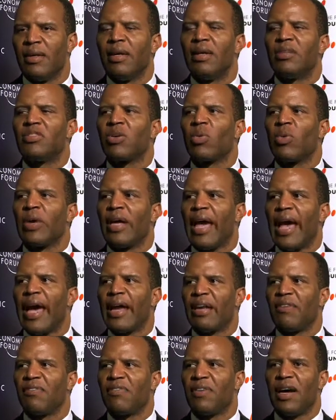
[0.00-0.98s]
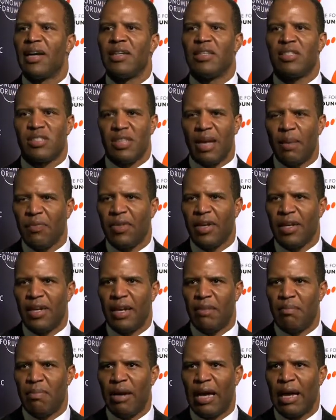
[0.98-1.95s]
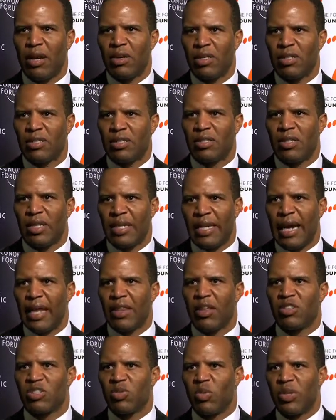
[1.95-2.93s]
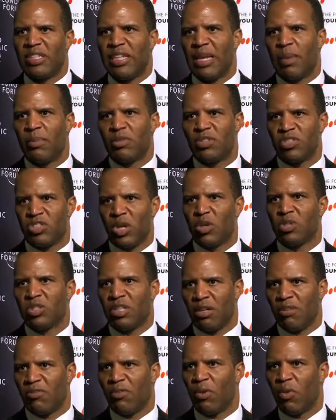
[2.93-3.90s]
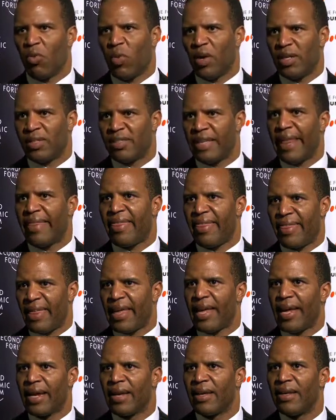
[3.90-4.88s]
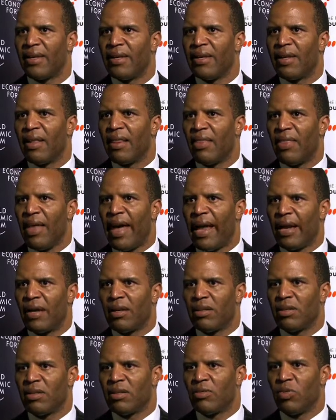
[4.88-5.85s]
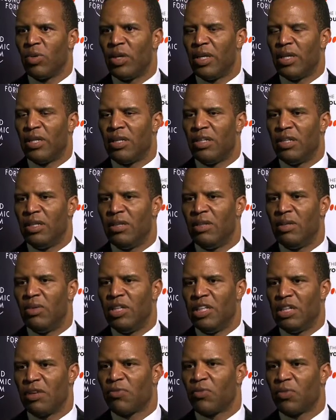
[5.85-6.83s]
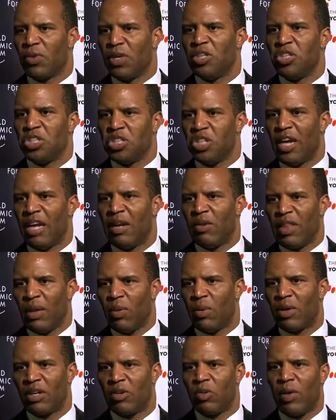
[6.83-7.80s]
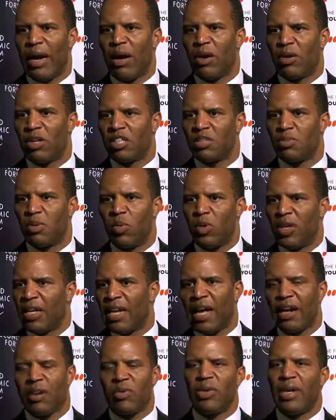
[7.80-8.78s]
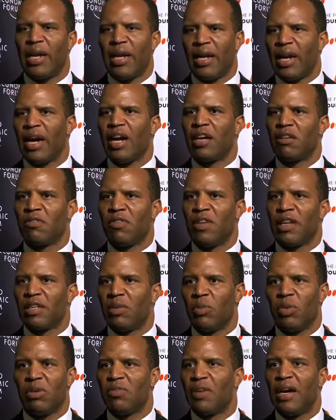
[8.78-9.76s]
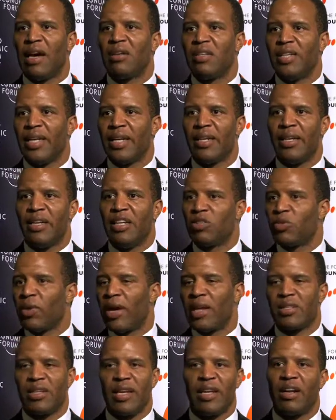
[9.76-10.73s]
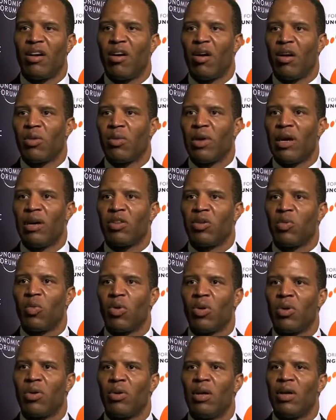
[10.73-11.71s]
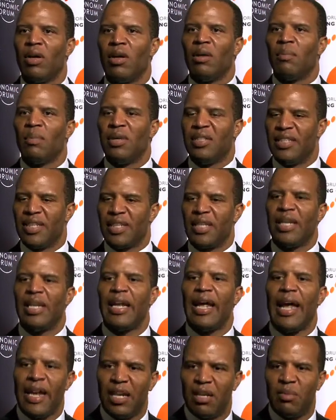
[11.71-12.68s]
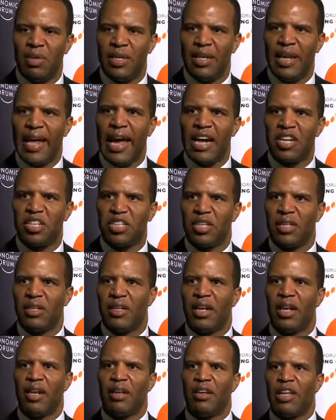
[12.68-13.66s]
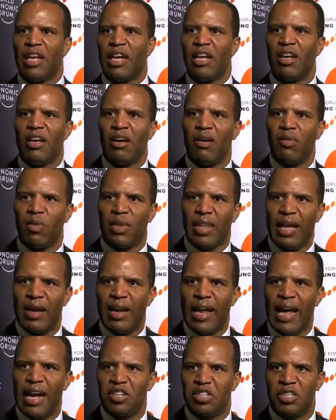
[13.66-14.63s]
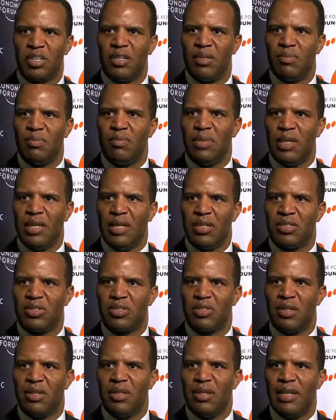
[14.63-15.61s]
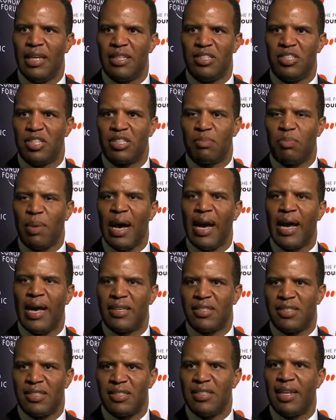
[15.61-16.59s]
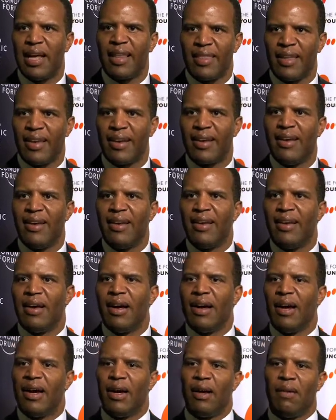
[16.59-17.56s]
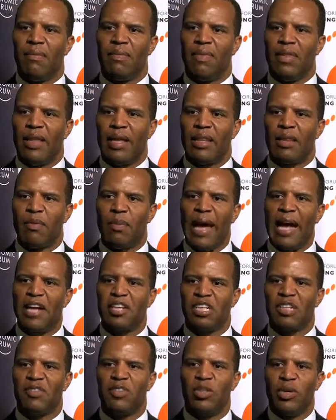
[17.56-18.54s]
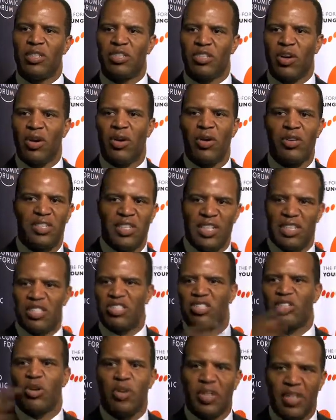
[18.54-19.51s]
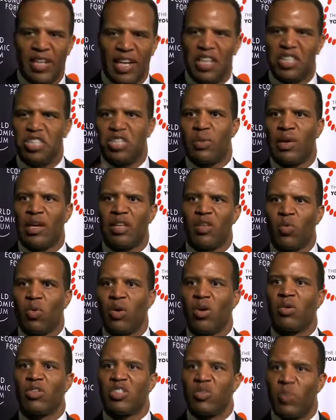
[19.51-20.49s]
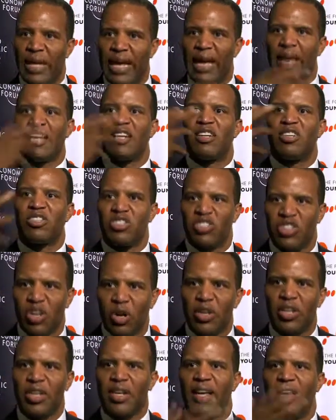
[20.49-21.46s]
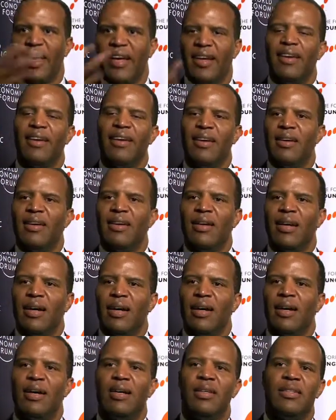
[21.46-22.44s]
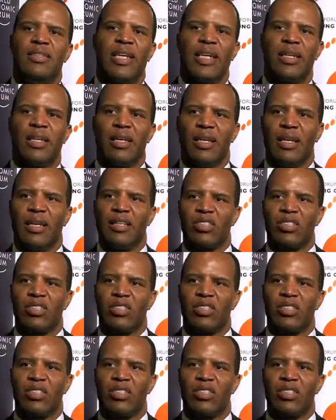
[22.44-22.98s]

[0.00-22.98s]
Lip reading: So we had to find something that bound us together. So we stepped searching for what is that thing that would differentiate, that would ground us, but would not create conflict. And we found dignity translated all around the world. But dignity had to be in action. The love without action means it's just pious, it's nothing. That the magic of U.S. currency is circulation around the world. So we had to circulate dignity.